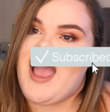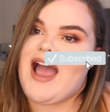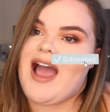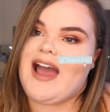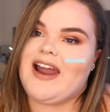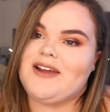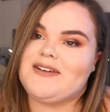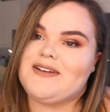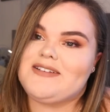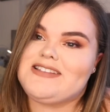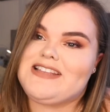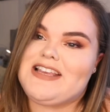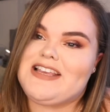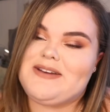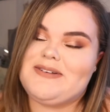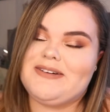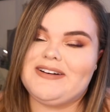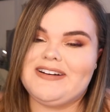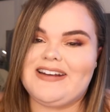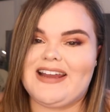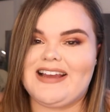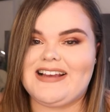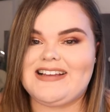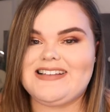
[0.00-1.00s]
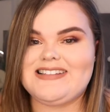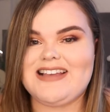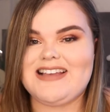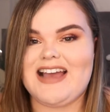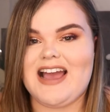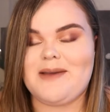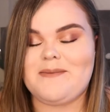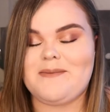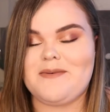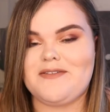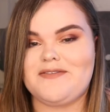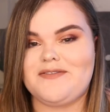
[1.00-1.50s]
And I'll see you all next
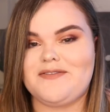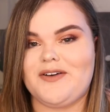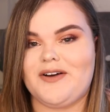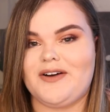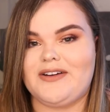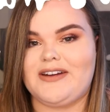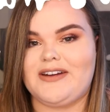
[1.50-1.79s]
time for